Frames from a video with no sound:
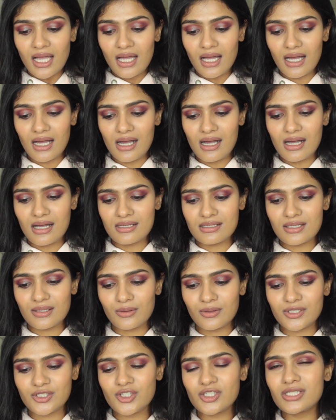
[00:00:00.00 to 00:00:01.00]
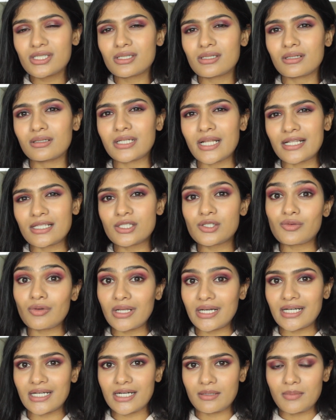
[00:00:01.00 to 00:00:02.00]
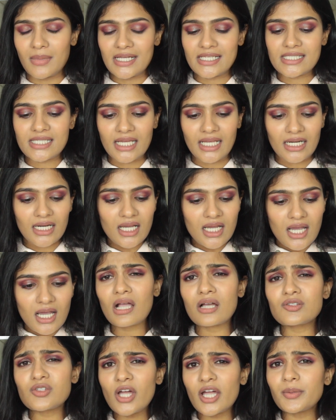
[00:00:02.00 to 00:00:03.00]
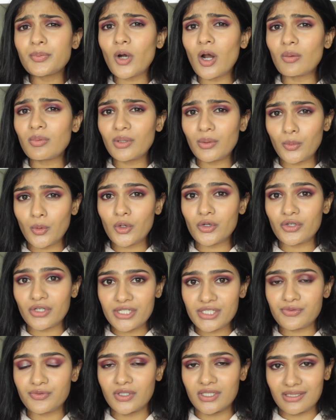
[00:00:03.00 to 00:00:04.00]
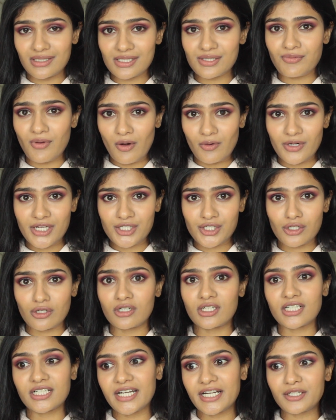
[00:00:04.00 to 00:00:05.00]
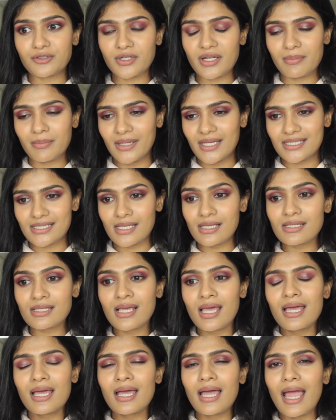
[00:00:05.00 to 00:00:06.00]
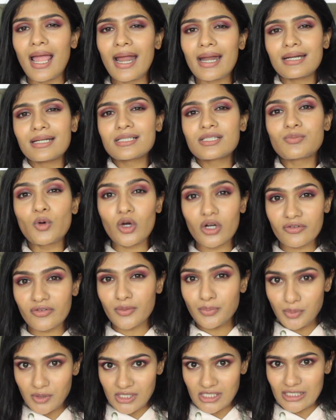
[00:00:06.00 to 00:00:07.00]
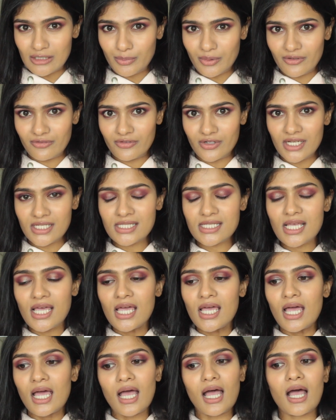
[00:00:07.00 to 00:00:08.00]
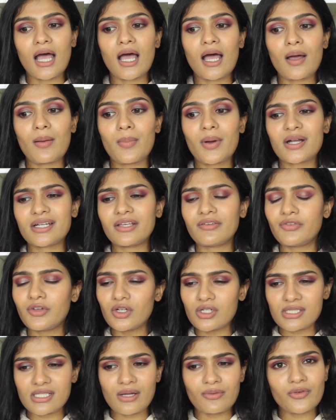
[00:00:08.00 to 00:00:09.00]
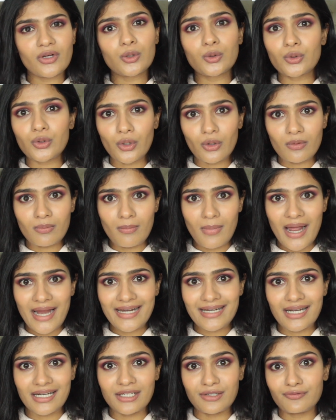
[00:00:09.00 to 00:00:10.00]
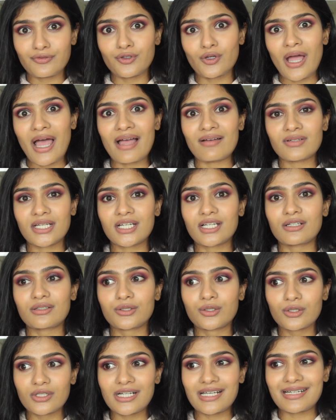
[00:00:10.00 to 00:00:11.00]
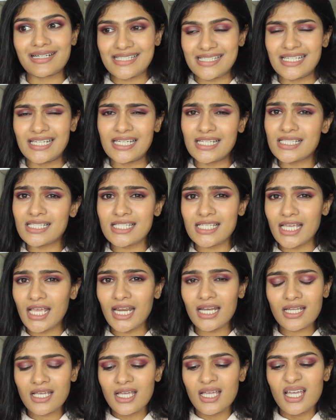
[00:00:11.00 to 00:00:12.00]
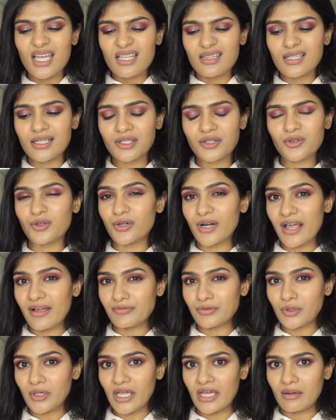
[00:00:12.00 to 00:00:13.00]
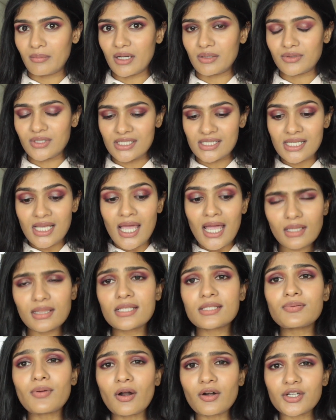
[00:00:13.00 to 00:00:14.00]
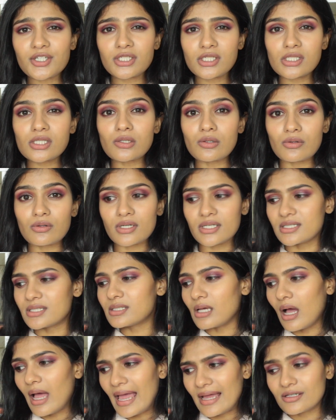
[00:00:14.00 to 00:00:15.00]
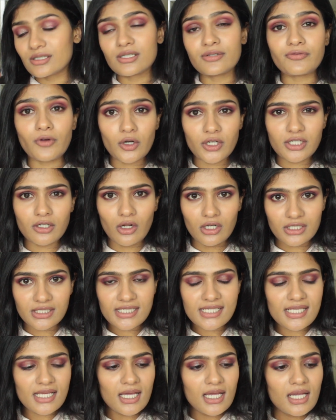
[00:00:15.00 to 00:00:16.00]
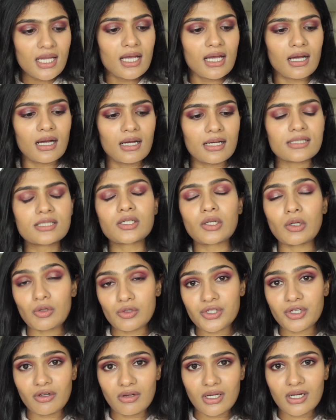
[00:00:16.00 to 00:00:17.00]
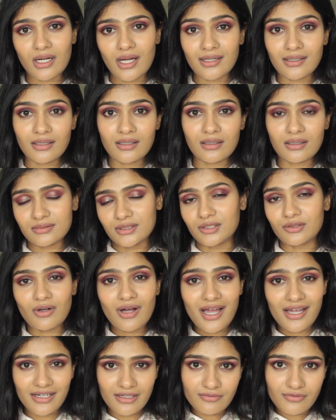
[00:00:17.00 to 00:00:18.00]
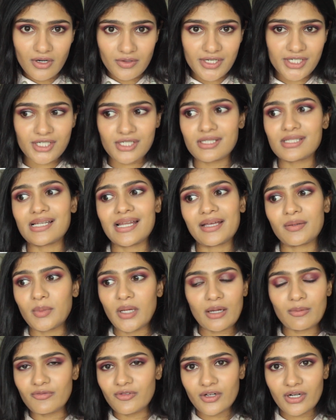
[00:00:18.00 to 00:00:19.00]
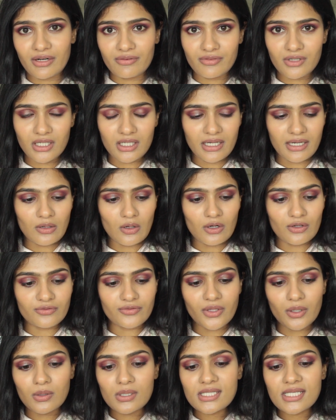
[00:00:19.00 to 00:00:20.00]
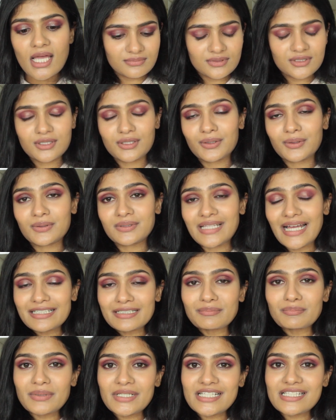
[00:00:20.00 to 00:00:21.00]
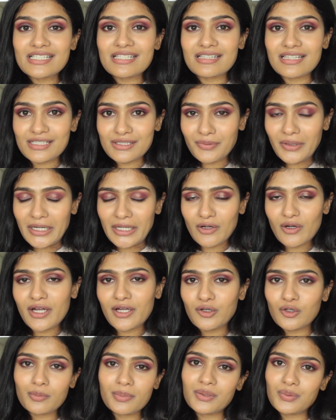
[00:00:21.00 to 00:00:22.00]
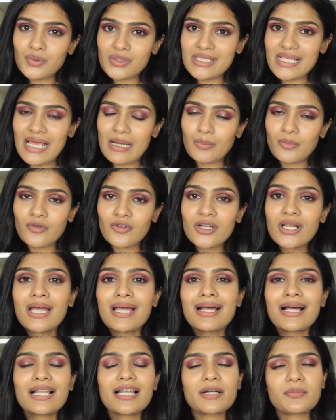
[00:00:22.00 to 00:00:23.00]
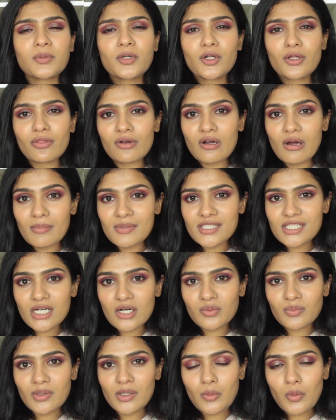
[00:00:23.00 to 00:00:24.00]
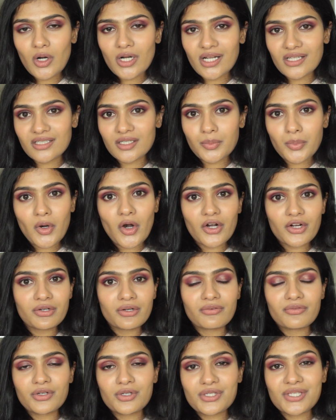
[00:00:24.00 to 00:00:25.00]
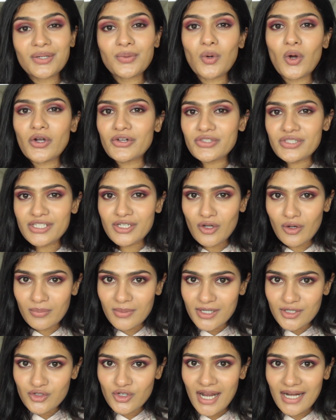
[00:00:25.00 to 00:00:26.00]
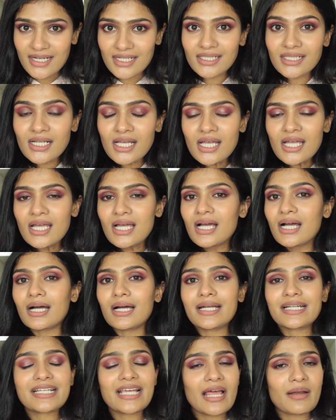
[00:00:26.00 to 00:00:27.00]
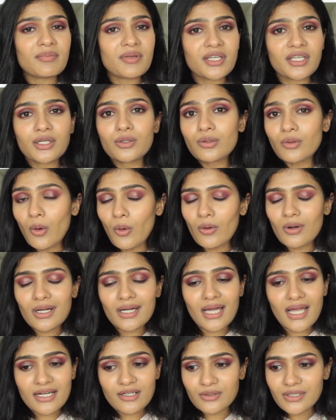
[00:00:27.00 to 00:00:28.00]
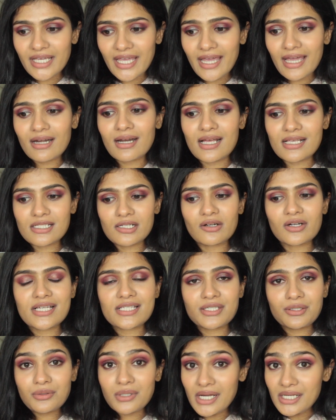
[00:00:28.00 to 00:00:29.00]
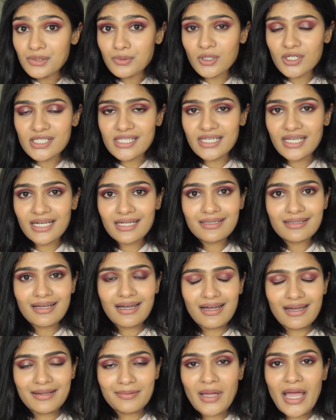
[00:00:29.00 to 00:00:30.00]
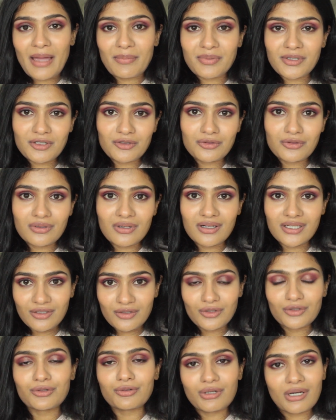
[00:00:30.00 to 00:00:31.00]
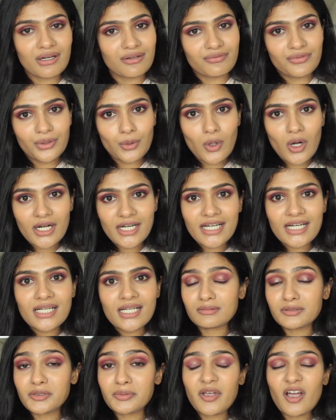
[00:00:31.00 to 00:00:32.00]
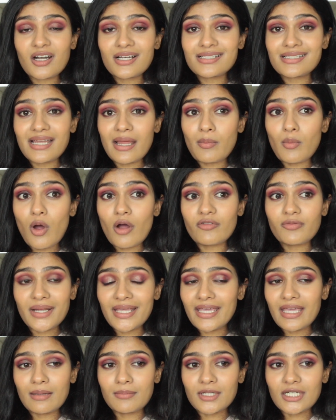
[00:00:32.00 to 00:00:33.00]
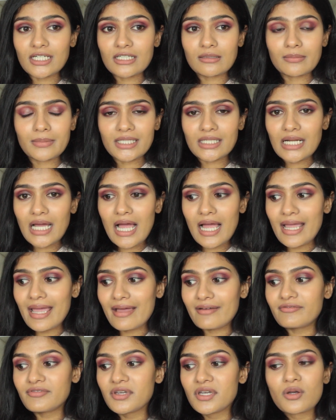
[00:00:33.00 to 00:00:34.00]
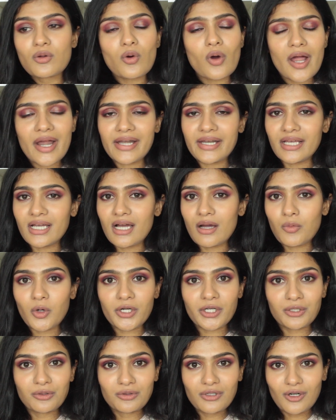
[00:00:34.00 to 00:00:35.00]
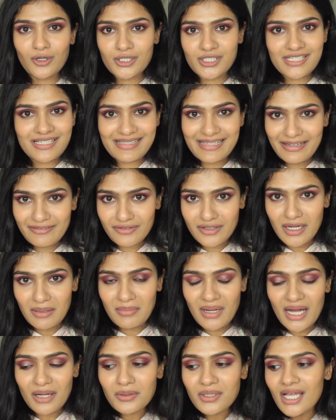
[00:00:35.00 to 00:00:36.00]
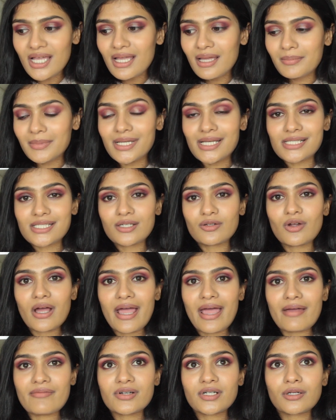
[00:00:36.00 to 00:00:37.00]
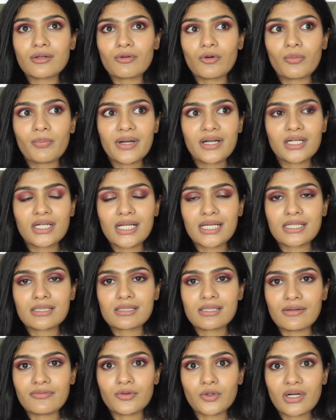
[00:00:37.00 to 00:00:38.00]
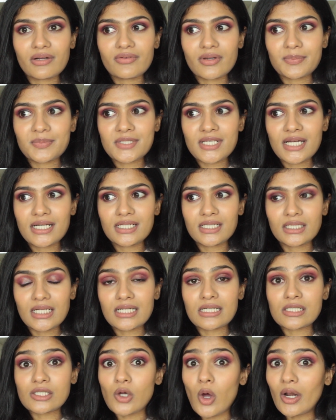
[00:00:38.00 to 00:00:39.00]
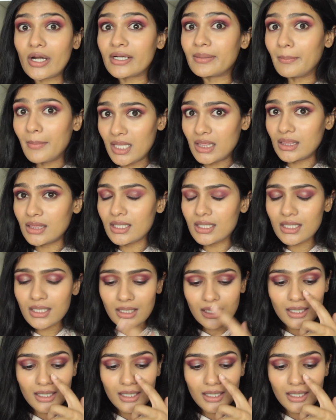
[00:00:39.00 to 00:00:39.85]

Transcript: So it just tends to irritate my skin. So I probably won't reach for this foundation on a day-to-day basis, and it's more of a personal preference. But if you're someone who don't mind, and if you have like a good resilient skin, then you don't have to care about this. This foundation is actually $40. It's close to your high-end foundations like Makeup Forever and all of those. So that completes this video. I hope it was helpful. Let me know in the comments down below what other product reviews you want to see on my channel. It can be new, old, I don't care. As long as you guys want to see it, I'm happy to do a review on it. To be honest, I'm off my game a little bit. I have no idea what new launches have come out because I haven't opened like Sephora website in like a solid month.